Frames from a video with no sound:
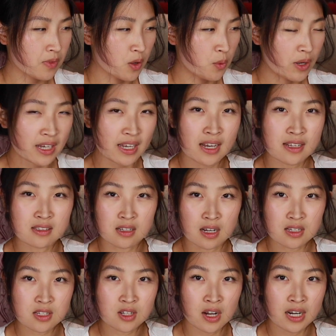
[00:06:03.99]
when I get
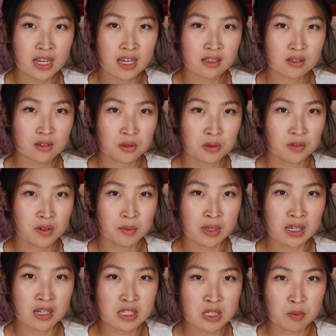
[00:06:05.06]
dust on it, or if I'm
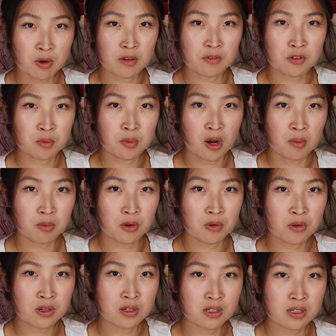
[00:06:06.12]
eating spark food
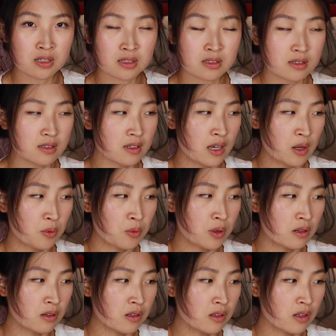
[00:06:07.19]
popcorn, it
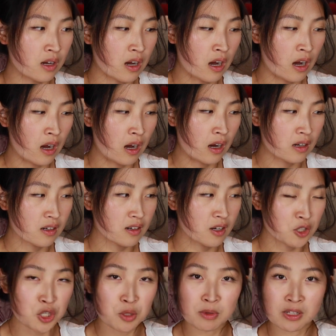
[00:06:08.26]
will
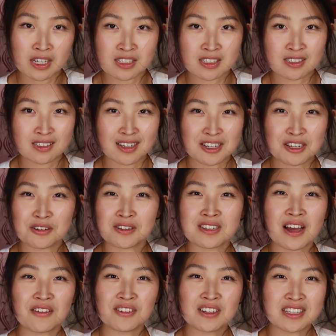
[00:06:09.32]
accumulate, and you can
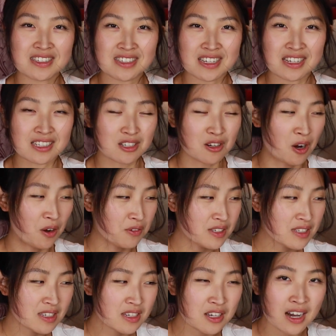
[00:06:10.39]
definitely see it.
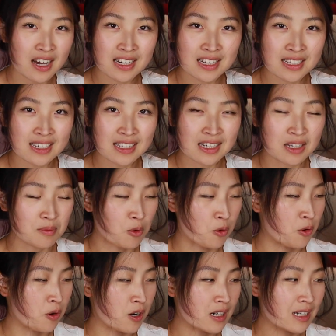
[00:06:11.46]
Obviously, you gotta clean it
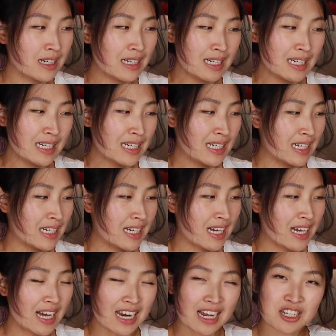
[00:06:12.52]
more,
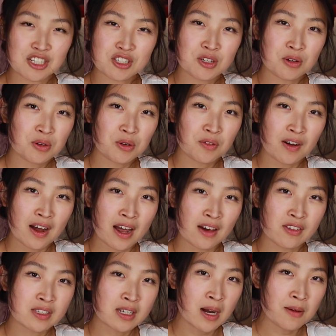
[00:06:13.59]
and I just don't know if I have
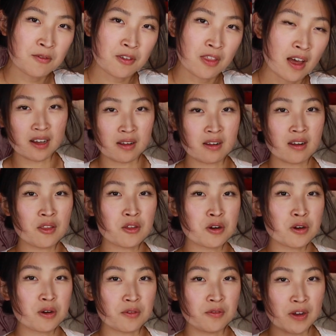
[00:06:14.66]
the time for that.
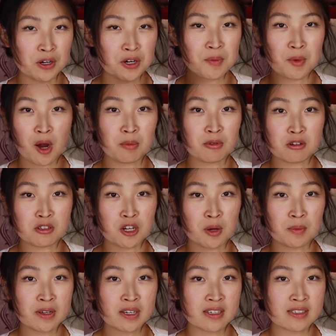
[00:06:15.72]
Another very popular
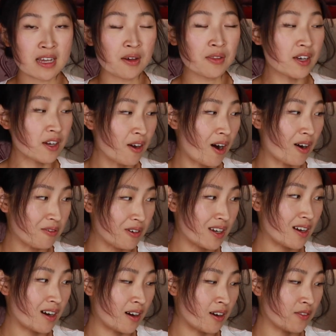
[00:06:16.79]
topic is how they got rid
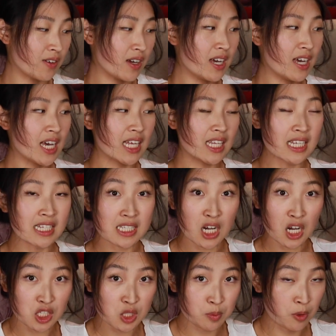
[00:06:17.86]
of the touch